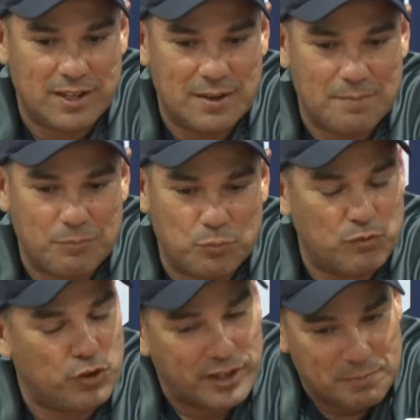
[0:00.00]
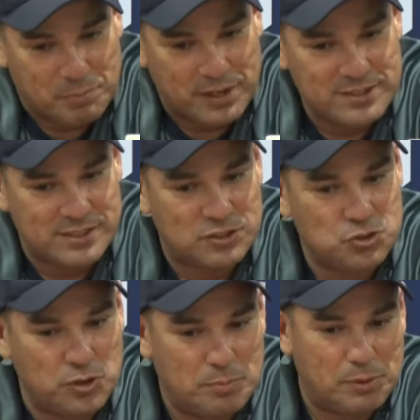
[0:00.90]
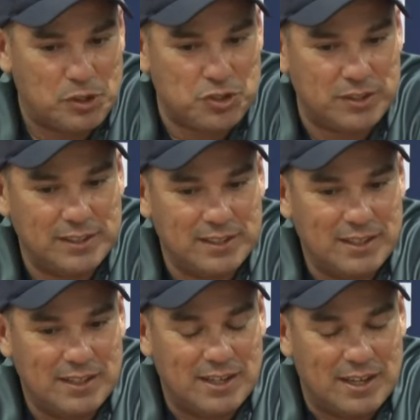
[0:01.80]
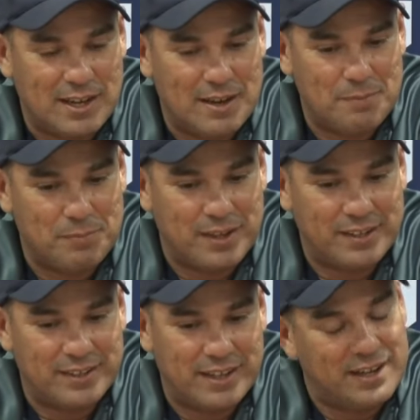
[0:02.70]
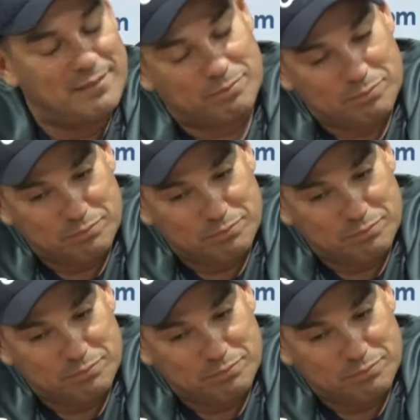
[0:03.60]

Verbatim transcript: Um, we've got to embrace that sort of pressure, um, and and